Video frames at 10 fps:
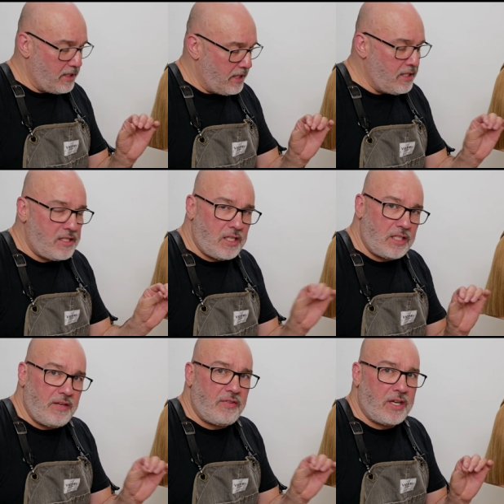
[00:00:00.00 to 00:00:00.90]

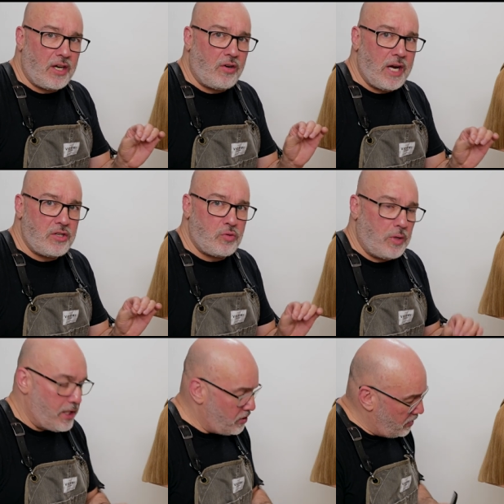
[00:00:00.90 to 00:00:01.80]
insignificant
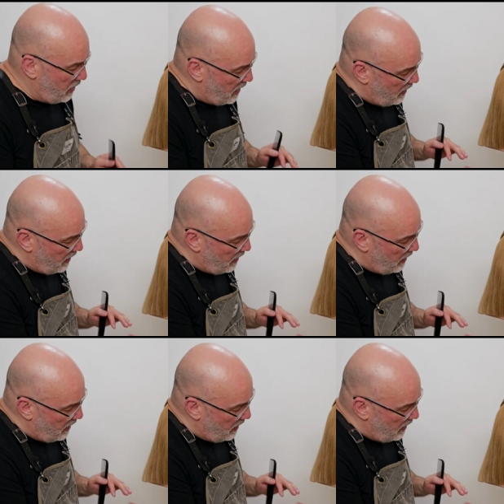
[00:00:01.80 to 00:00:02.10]
graduation.